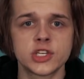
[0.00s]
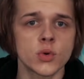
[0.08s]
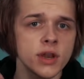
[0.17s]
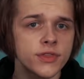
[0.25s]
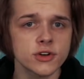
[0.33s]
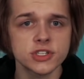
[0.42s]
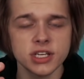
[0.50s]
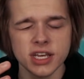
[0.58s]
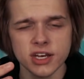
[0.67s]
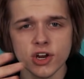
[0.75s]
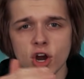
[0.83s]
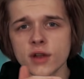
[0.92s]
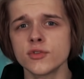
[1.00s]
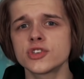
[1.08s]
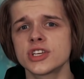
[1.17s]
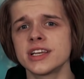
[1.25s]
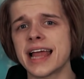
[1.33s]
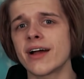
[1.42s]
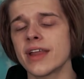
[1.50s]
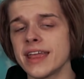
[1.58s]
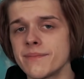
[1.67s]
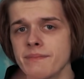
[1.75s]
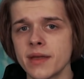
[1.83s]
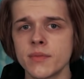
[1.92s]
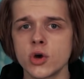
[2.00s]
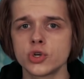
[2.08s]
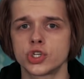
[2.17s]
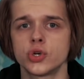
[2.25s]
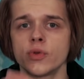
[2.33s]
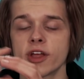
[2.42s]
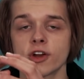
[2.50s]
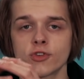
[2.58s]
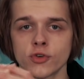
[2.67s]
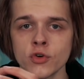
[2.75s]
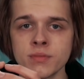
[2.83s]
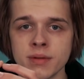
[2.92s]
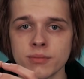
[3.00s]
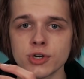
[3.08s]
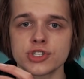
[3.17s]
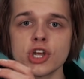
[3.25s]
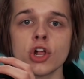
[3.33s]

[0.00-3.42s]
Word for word: In 2013, Carnival sent out a memo to their crew members